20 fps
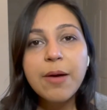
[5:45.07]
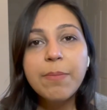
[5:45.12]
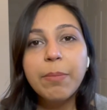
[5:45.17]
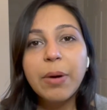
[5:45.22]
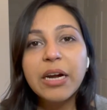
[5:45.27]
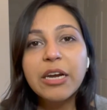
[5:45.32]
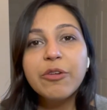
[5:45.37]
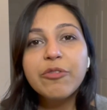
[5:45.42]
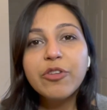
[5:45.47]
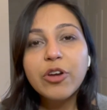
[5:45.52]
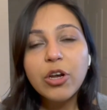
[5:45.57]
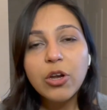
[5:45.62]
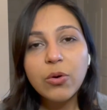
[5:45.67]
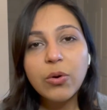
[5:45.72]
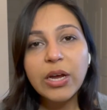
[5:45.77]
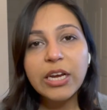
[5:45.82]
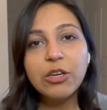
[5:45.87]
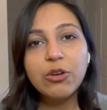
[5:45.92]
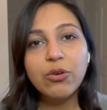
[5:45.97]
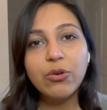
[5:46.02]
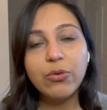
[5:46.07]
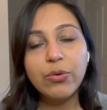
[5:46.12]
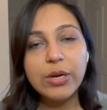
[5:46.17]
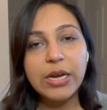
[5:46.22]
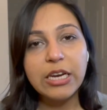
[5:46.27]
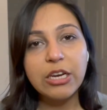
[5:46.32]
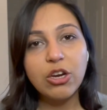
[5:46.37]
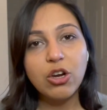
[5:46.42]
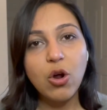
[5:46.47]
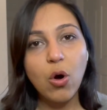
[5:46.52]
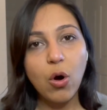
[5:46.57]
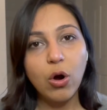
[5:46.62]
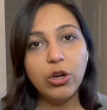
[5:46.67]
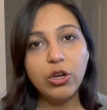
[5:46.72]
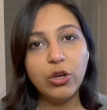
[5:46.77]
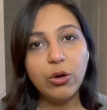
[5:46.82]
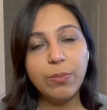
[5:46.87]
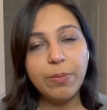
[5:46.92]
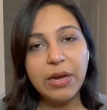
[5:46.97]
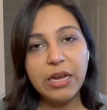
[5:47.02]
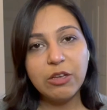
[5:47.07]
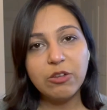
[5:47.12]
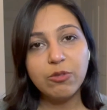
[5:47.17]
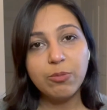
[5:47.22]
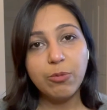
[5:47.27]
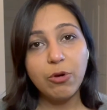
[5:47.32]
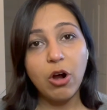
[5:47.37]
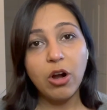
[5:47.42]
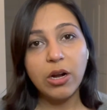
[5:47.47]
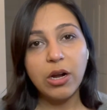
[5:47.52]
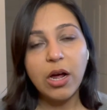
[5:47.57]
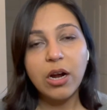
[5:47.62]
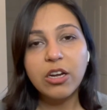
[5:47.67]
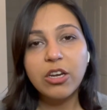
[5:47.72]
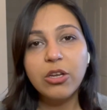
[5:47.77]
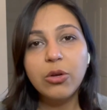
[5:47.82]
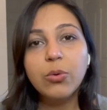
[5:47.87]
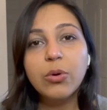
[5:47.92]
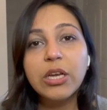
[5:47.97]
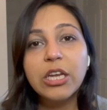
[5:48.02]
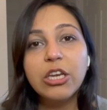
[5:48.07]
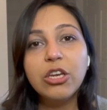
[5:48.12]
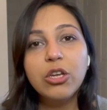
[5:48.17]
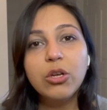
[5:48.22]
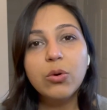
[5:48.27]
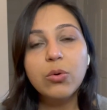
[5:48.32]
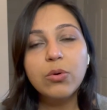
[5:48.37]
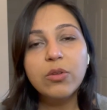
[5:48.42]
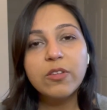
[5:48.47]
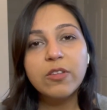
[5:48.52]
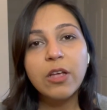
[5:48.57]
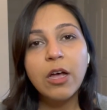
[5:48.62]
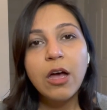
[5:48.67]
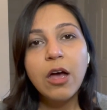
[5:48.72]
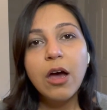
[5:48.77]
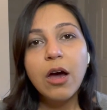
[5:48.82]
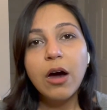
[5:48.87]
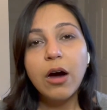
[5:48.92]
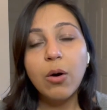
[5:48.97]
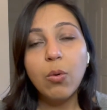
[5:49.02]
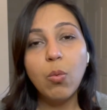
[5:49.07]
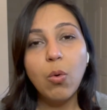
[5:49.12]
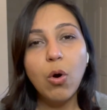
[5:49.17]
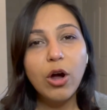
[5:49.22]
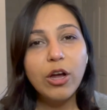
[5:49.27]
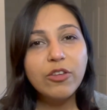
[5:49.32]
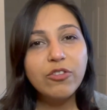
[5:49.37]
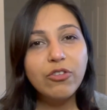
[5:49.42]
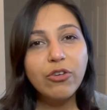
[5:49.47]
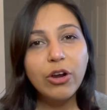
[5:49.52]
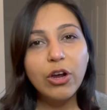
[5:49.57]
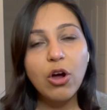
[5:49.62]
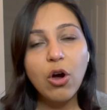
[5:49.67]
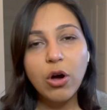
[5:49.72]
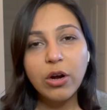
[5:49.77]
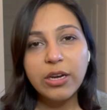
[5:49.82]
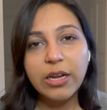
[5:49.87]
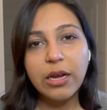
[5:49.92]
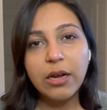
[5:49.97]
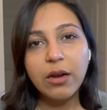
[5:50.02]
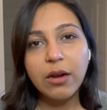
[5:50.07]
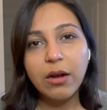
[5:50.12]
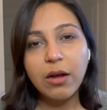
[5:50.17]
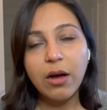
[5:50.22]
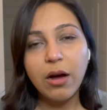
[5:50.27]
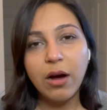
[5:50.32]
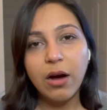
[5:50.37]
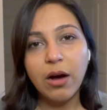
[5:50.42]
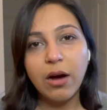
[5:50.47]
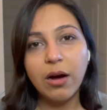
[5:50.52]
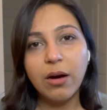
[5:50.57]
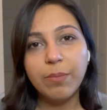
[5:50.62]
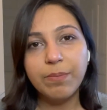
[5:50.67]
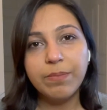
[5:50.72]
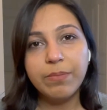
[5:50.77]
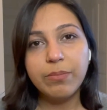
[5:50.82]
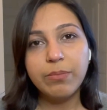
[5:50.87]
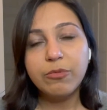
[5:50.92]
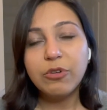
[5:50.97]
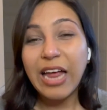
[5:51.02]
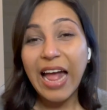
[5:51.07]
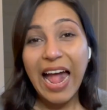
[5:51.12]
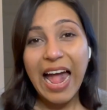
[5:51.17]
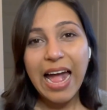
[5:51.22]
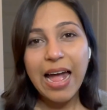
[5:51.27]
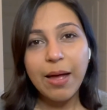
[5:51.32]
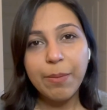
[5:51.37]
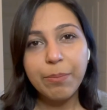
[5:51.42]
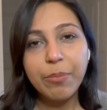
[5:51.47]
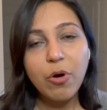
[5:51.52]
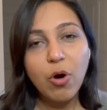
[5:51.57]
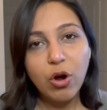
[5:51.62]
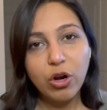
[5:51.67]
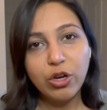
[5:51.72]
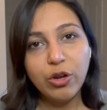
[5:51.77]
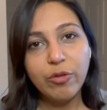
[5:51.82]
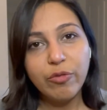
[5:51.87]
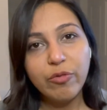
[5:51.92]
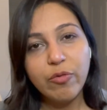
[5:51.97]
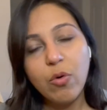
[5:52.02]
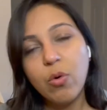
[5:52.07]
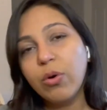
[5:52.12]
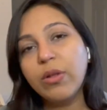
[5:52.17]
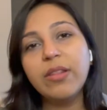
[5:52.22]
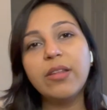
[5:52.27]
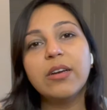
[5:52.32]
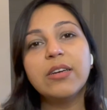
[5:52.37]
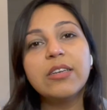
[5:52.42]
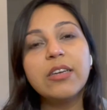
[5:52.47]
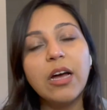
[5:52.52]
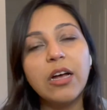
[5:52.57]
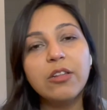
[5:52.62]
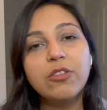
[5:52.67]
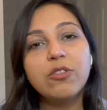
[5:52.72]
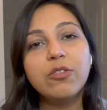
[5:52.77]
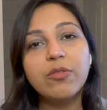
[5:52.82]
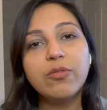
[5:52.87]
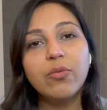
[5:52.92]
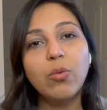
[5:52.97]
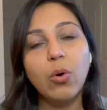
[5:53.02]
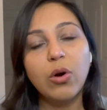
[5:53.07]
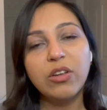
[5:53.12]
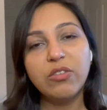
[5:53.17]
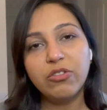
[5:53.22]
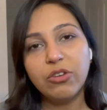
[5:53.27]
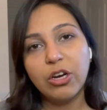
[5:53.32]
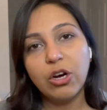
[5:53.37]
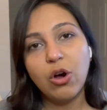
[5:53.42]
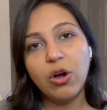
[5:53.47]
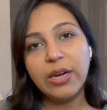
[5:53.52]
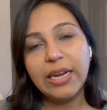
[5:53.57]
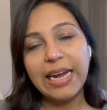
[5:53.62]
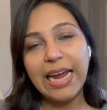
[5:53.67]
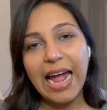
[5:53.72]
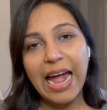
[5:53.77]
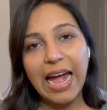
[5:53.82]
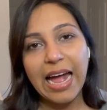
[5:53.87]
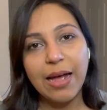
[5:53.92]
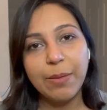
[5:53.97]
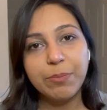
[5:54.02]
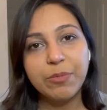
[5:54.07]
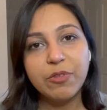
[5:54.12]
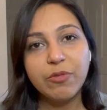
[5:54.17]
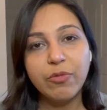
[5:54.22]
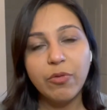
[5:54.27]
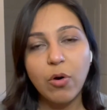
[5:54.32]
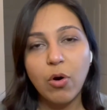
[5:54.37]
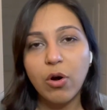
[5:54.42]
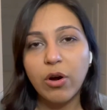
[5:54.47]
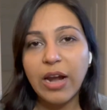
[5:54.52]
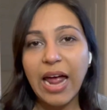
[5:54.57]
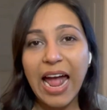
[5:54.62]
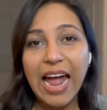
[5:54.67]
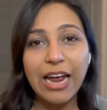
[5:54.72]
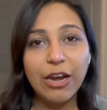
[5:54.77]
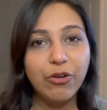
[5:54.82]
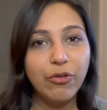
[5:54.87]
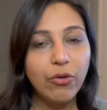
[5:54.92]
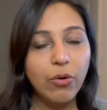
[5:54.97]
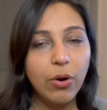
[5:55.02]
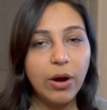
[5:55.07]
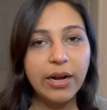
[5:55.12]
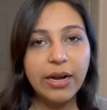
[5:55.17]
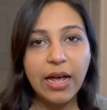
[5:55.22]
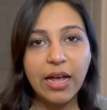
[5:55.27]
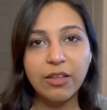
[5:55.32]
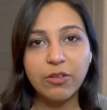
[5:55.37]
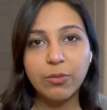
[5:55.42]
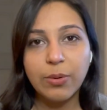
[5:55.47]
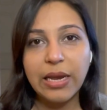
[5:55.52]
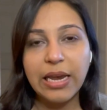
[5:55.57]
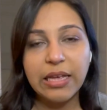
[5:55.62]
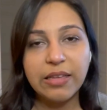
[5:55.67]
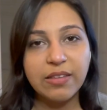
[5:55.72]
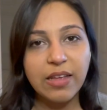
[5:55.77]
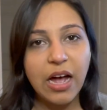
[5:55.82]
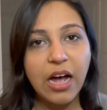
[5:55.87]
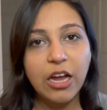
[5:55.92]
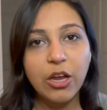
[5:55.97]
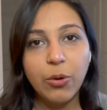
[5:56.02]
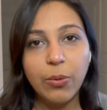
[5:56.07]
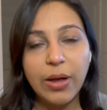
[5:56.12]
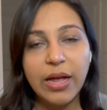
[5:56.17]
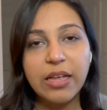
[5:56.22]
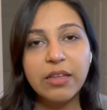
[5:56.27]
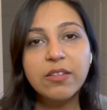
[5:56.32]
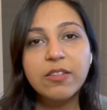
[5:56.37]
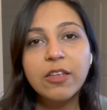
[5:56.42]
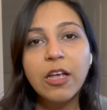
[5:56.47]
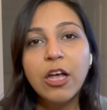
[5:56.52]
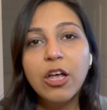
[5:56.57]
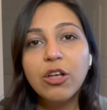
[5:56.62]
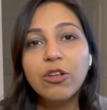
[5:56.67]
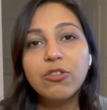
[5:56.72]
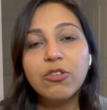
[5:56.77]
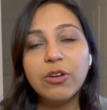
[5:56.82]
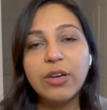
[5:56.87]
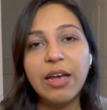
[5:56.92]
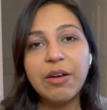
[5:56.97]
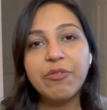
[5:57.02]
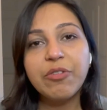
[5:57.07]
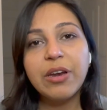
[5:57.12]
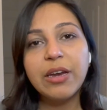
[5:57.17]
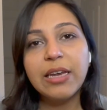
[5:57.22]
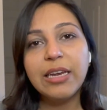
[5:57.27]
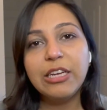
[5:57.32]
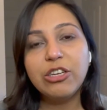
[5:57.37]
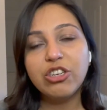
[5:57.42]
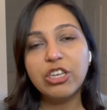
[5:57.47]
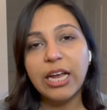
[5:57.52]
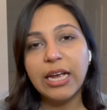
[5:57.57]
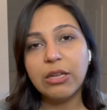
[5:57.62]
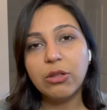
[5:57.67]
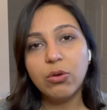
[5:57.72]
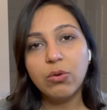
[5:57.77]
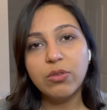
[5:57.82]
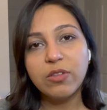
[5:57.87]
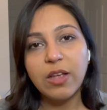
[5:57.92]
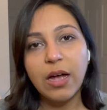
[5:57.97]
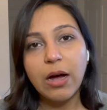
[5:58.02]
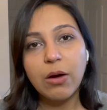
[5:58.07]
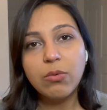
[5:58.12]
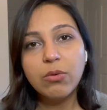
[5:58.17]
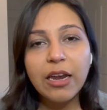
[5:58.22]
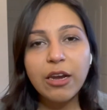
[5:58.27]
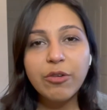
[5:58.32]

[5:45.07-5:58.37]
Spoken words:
But if you're looking to create an audio-based product, you can use a voice recording app on your phone. There are tons of voice recording apps for Android as well as iOS. So definitely check those out.